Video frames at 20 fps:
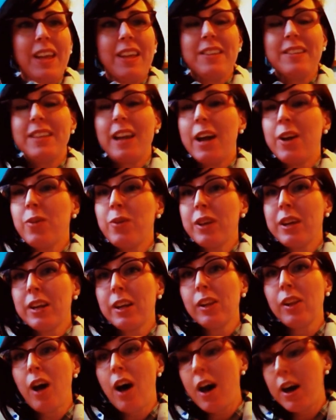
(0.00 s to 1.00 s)
See, I don't get a
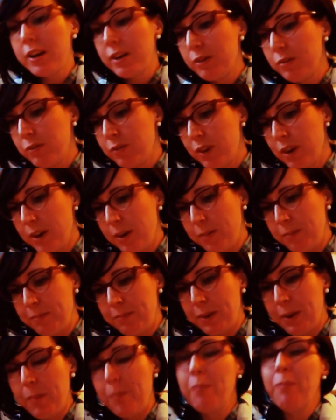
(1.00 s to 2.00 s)
lot of
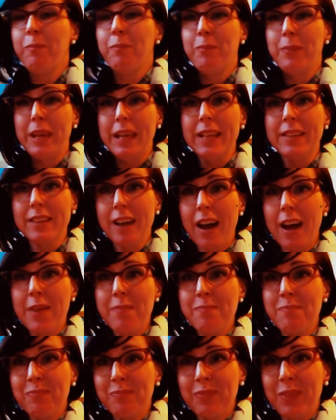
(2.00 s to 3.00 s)
me
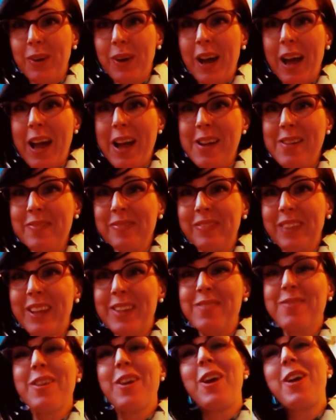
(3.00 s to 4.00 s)
time, okay?
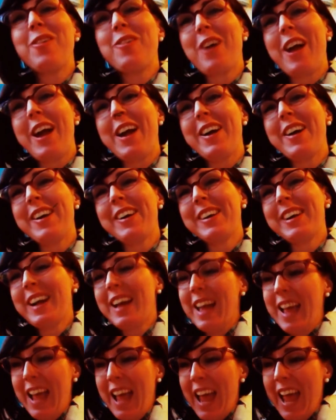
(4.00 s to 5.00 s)
That's very rare.
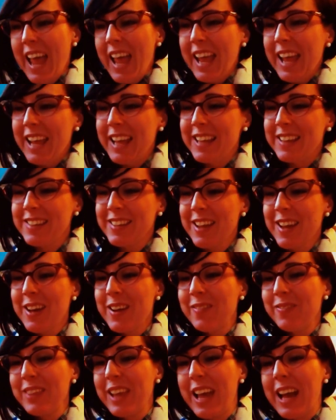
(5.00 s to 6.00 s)
And,
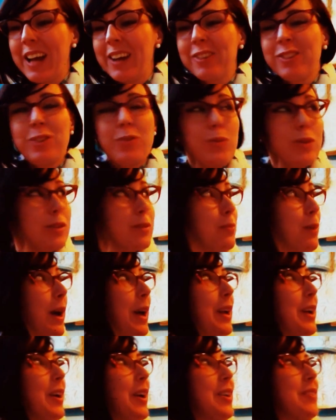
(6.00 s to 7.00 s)
yeah, she was
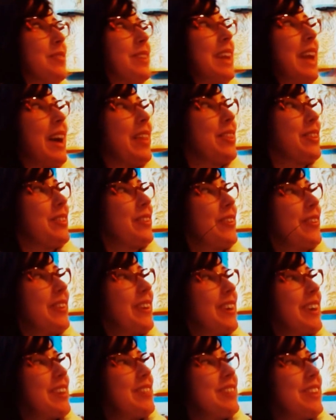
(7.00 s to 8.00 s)
spying on me at the
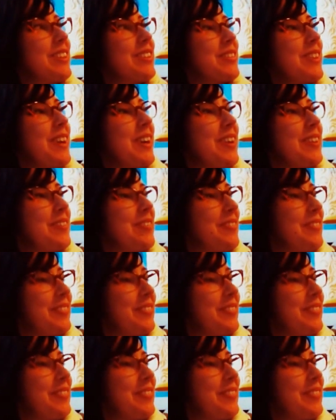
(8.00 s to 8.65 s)
door. Come here, sweetheart.